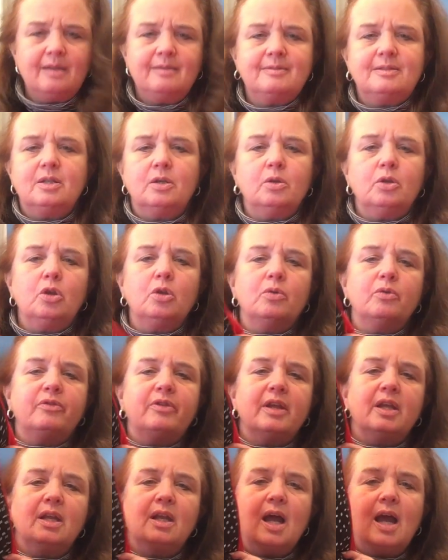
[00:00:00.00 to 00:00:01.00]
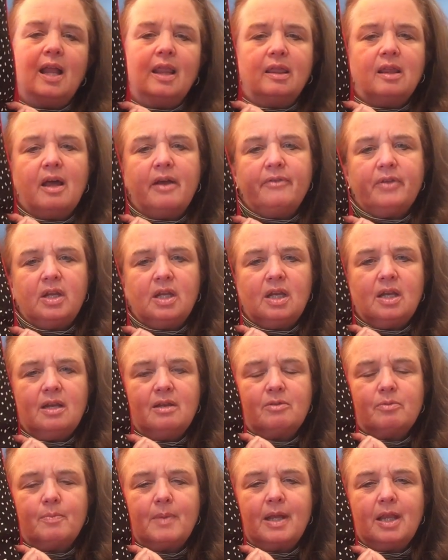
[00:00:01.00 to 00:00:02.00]
I still use it. I love it.
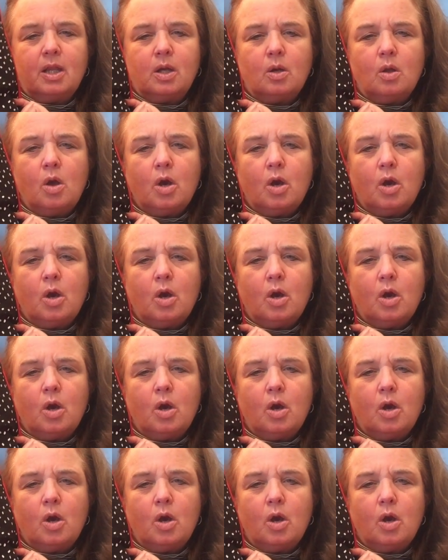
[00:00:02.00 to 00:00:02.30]
It's my little